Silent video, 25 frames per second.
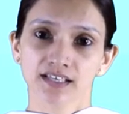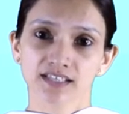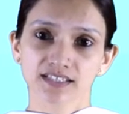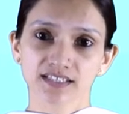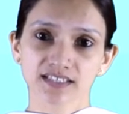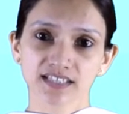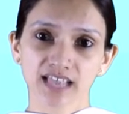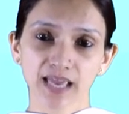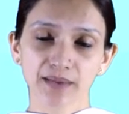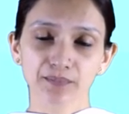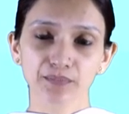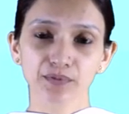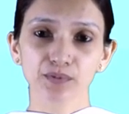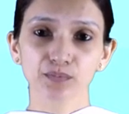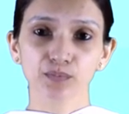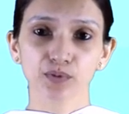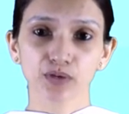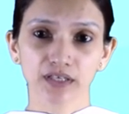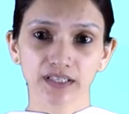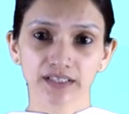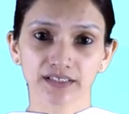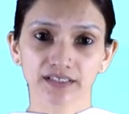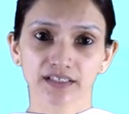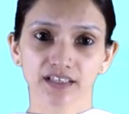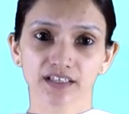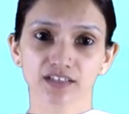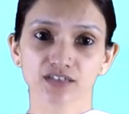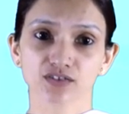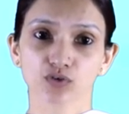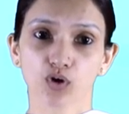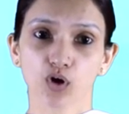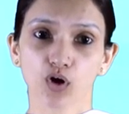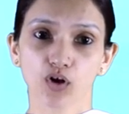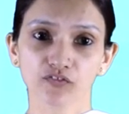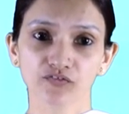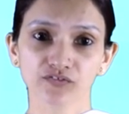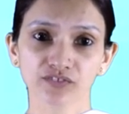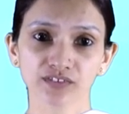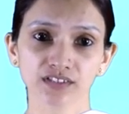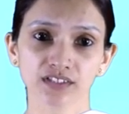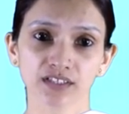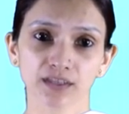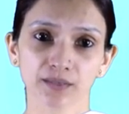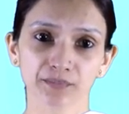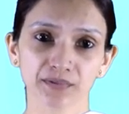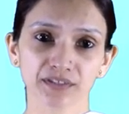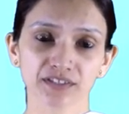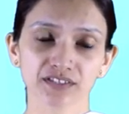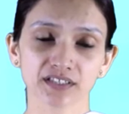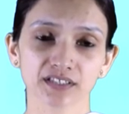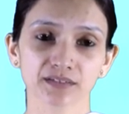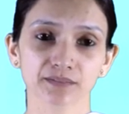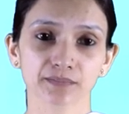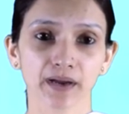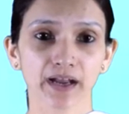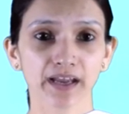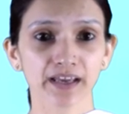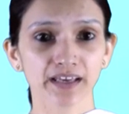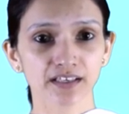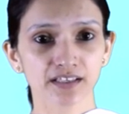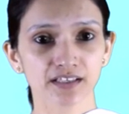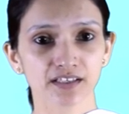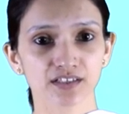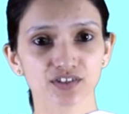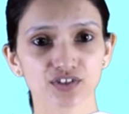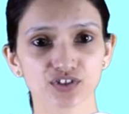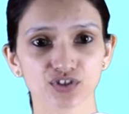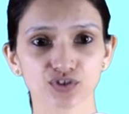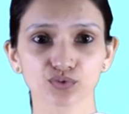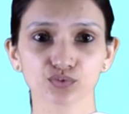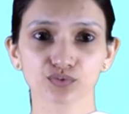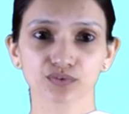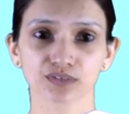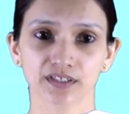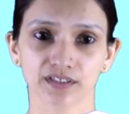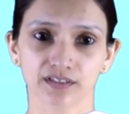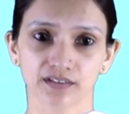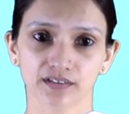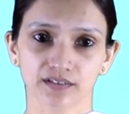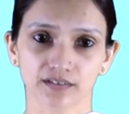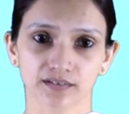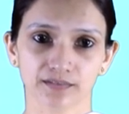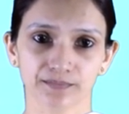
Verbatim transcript: Cyberbullying is often committed by students.